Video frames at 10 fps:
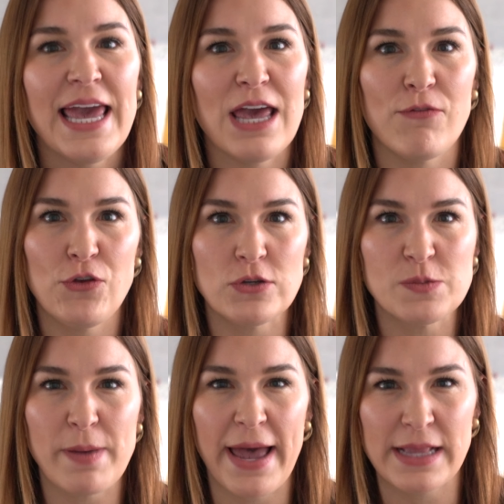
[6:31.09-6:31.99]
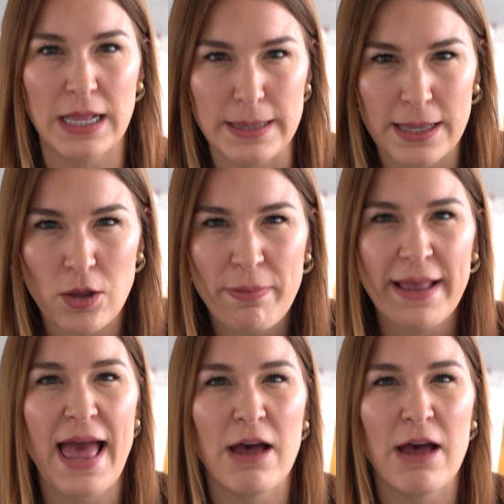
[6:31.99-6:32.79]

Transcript: If you spend a little bit